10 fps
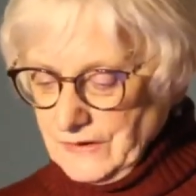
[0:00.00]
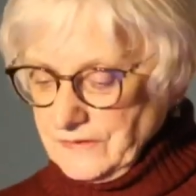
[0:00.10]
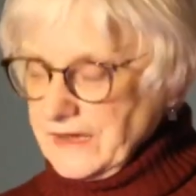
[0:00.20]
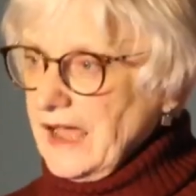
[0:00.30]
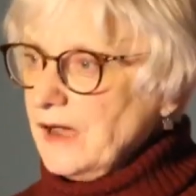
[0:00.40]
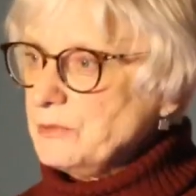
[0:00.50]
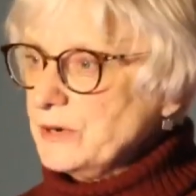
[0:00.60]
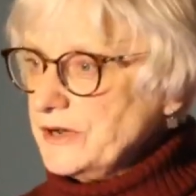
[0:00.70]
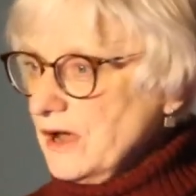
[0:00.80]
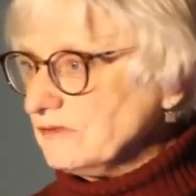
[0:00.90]
the
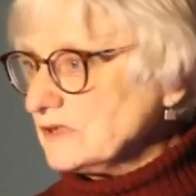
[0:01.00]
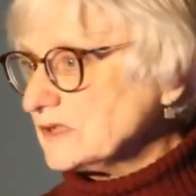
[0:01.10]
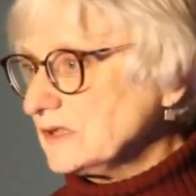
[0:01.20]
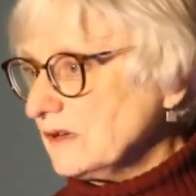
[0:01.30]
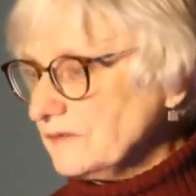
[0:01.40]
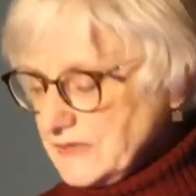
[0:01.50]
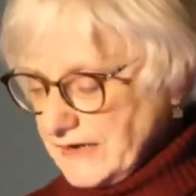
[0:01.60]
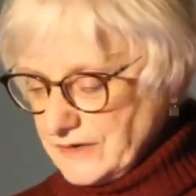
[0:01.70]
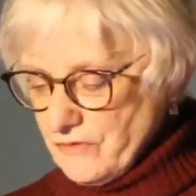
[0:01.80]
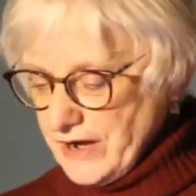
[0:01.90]
cowboy novels of
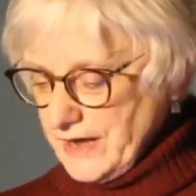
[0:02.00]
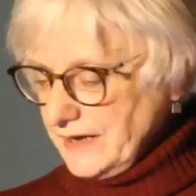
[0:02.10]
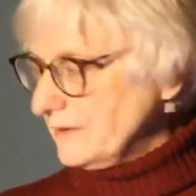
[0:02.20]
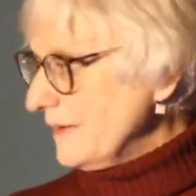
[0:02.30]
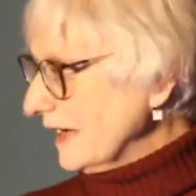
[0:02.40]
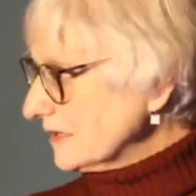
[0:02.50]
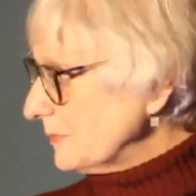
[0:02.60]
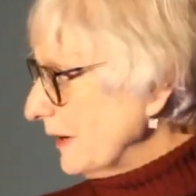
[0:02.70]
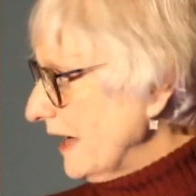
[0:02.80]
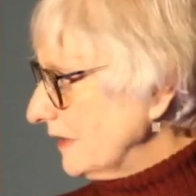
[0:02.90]
Zane Grey and Max
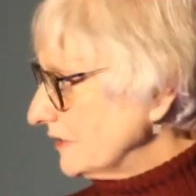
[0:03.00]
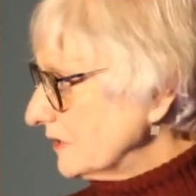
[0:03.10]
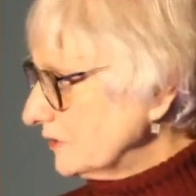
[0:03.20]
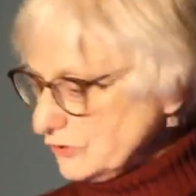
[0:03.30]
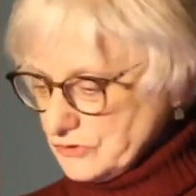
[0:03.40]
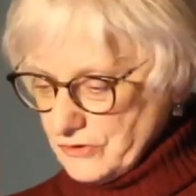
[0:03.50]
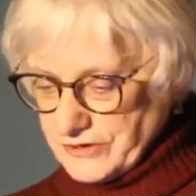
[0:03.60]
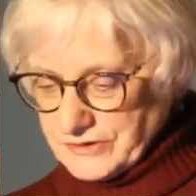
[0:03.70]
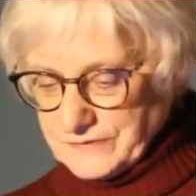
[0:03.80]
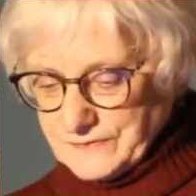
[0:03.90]
Brand and Luke
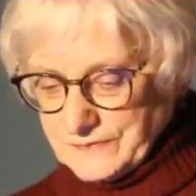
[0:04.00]
Short.